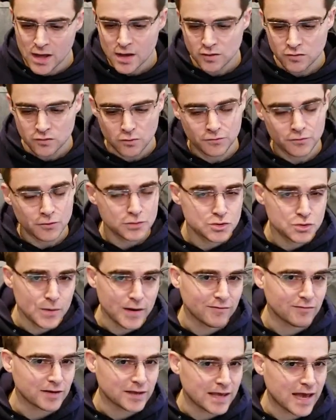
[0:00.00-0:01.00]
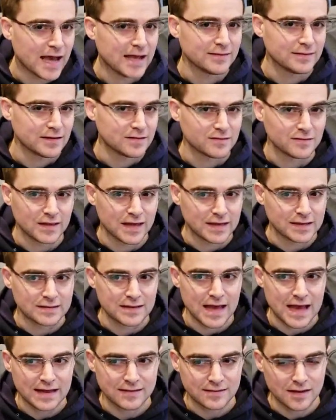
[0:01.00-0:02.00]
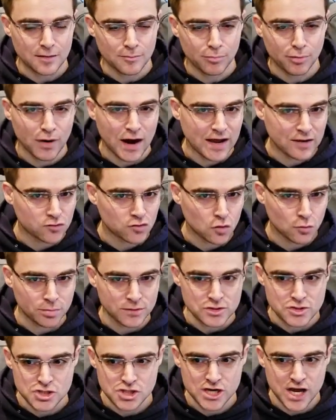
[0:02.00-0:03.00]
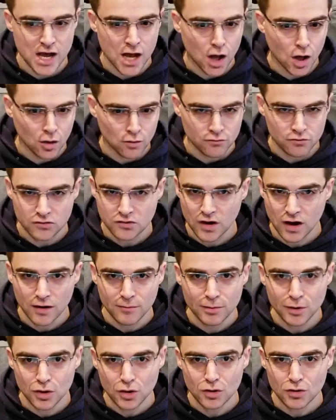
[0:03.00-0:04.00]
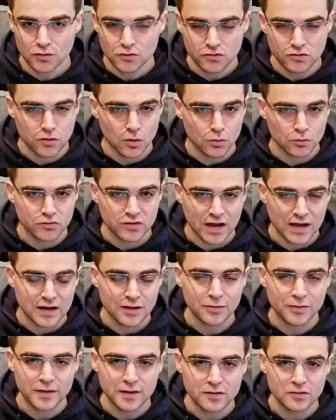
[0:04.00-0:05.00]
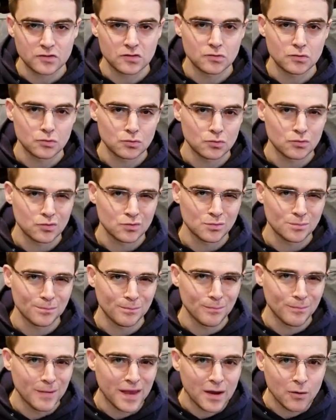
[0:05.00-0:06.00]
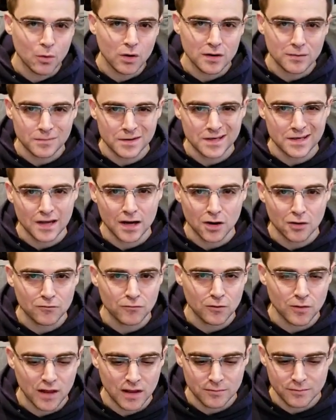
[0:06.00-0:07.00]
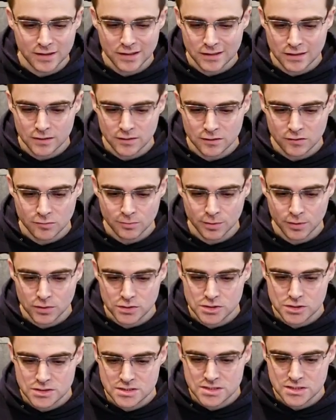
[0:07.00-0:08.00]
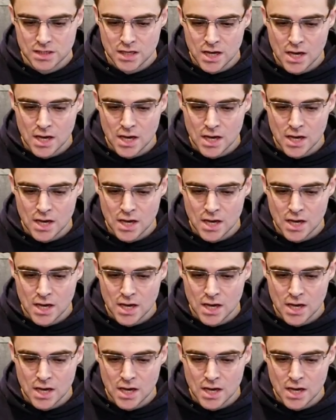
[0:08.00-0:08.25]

So if you do have a cat that's like that pries open shelves, cupboards, those kind of things, you may want to be careful on making this purchase.